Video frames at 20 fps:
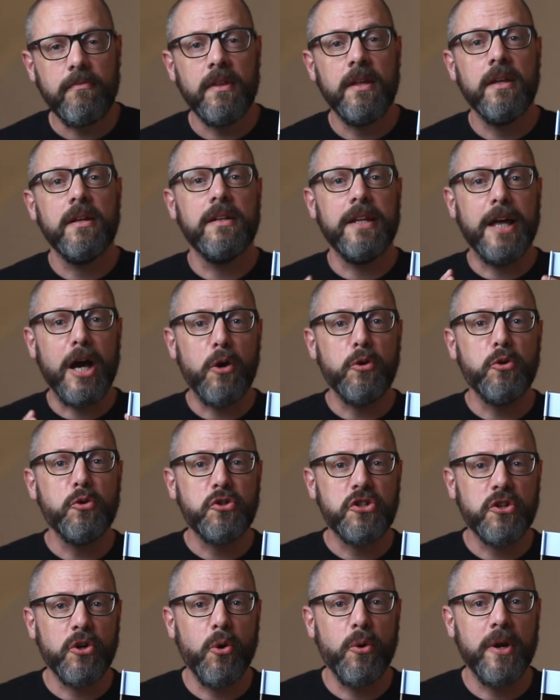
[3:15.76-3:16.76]
Now you
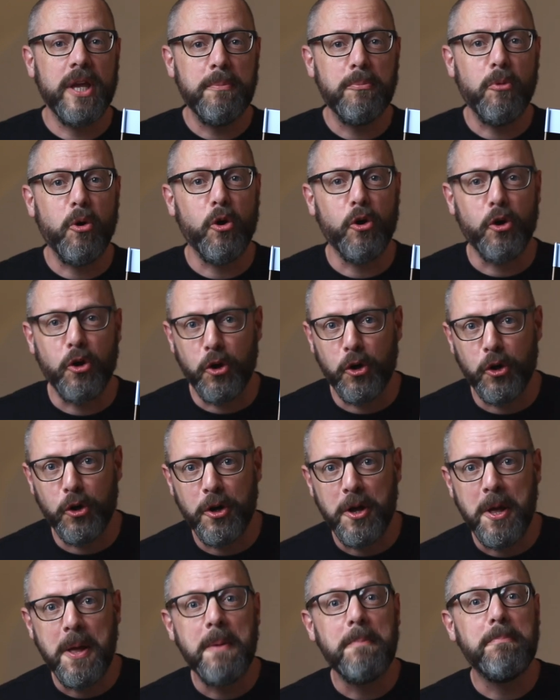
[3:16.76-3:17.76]
show him or her
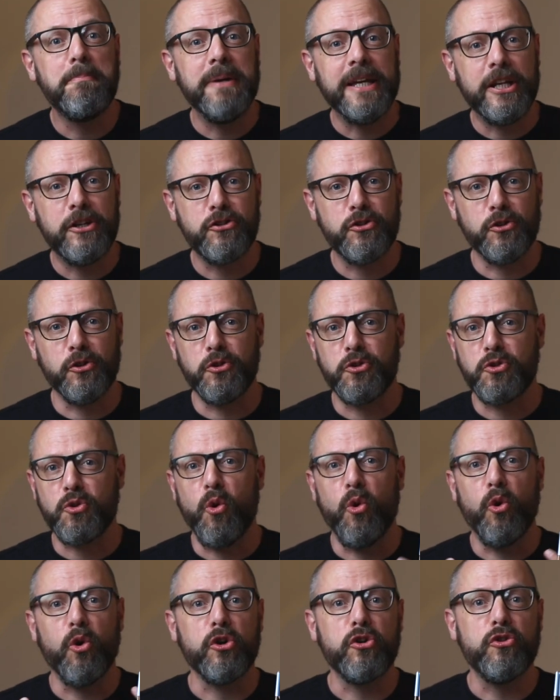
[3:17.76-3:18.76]
pictures
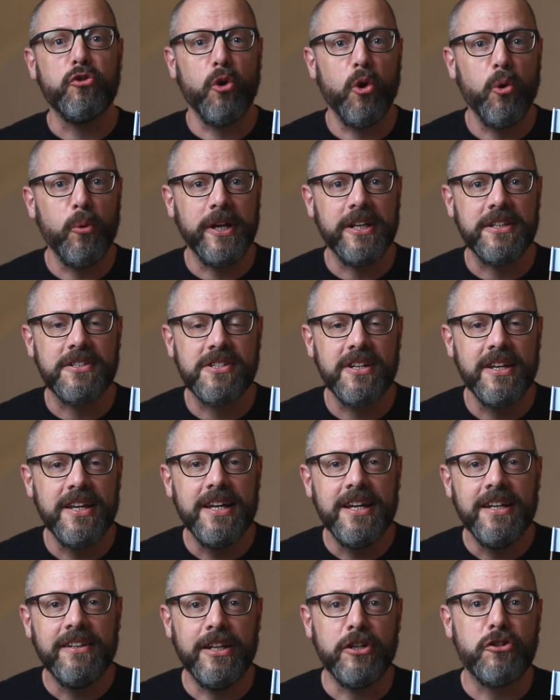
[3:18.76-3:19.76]
or drawings
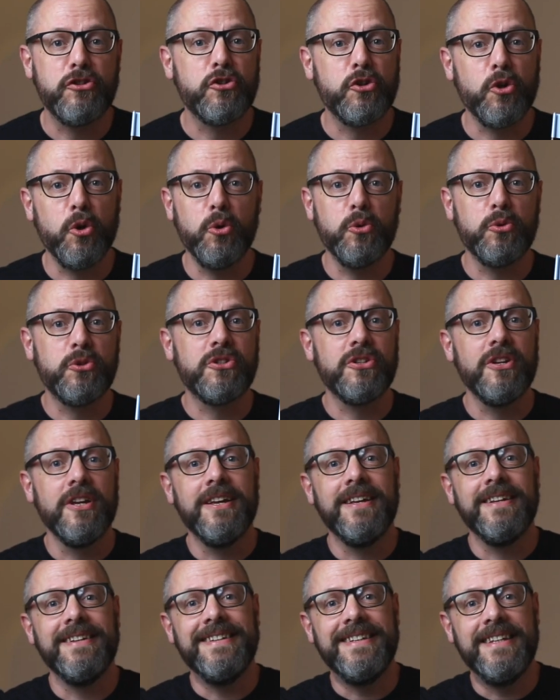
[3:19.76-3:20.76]
that
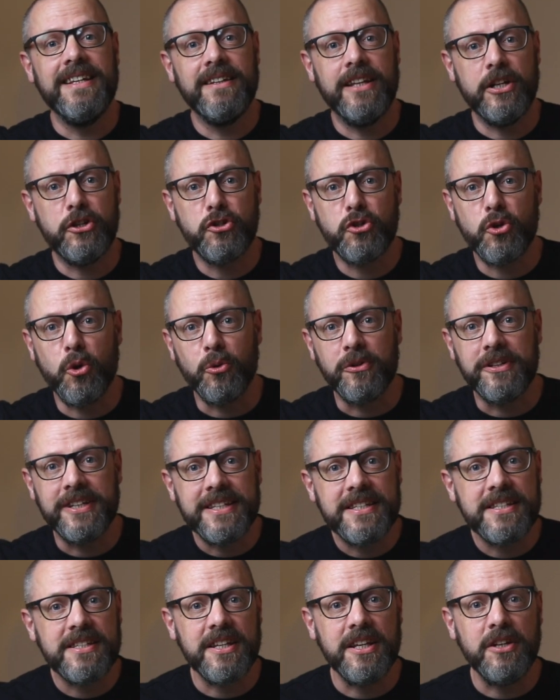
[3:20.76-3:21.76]
show this
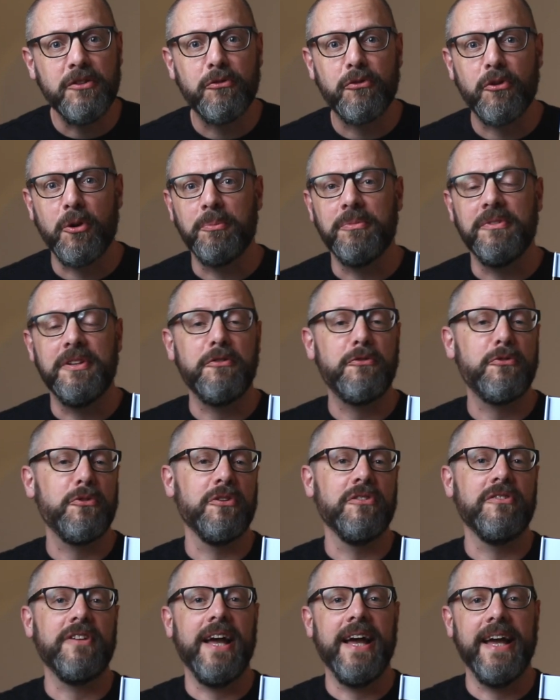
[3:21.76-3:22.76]
scene from different
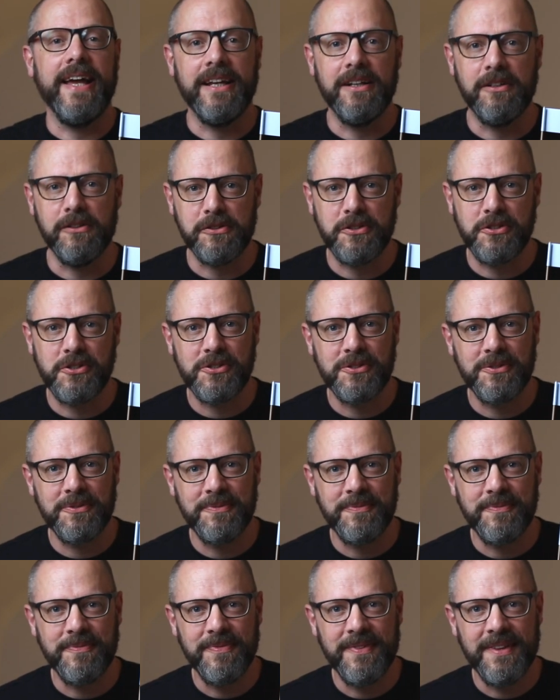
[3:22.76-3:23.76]
angles.
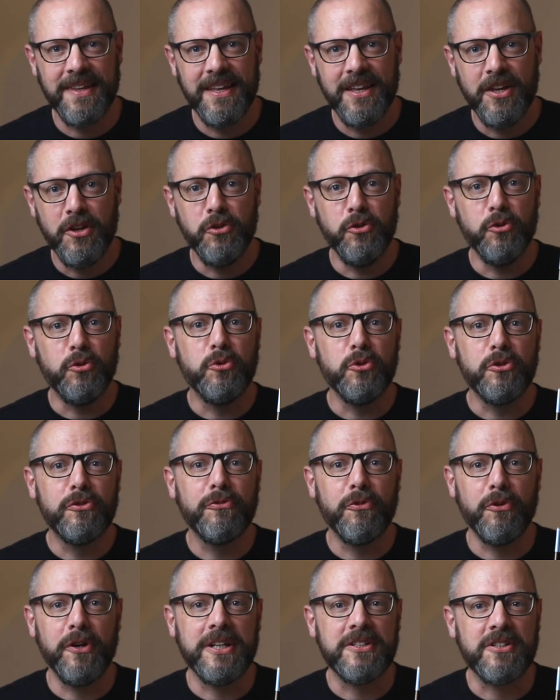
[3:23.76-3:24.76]
You could, for
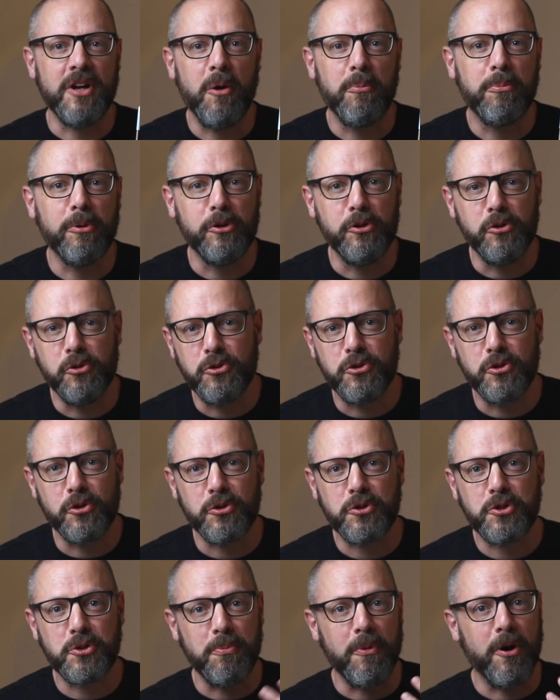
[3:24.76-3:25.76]
example, use your
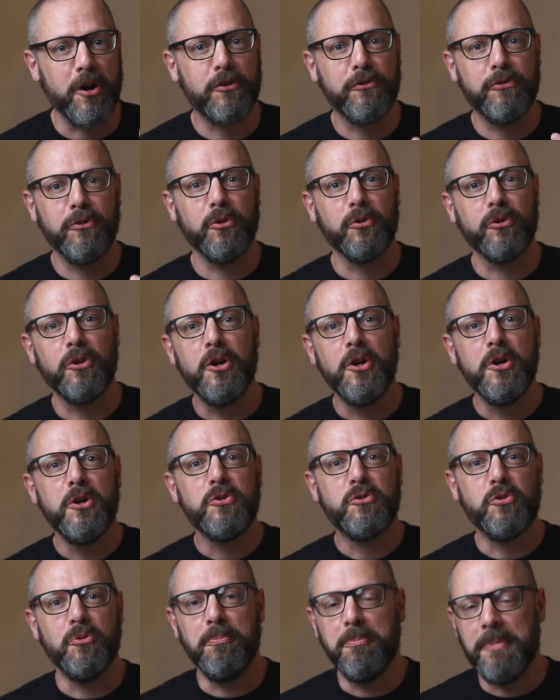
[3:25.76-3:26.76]
smartphone to
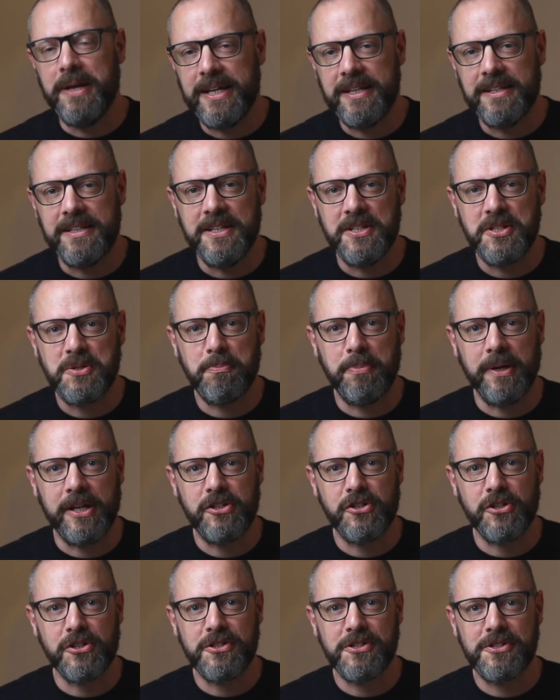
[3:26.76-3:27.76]
make these
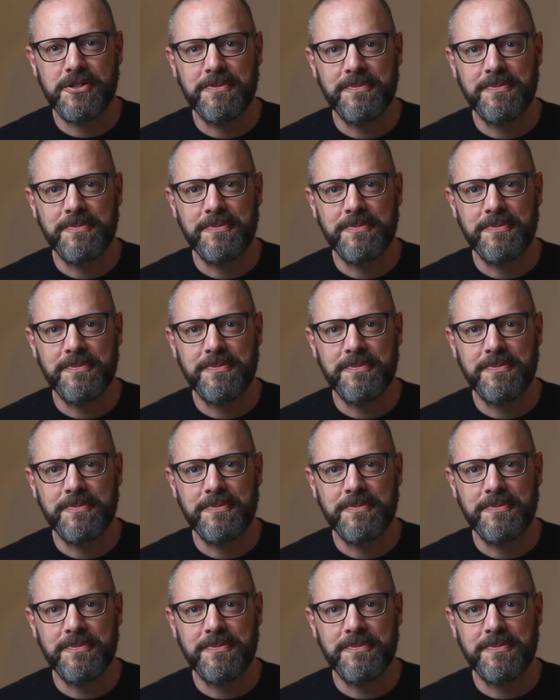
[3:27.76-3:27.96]
pictures.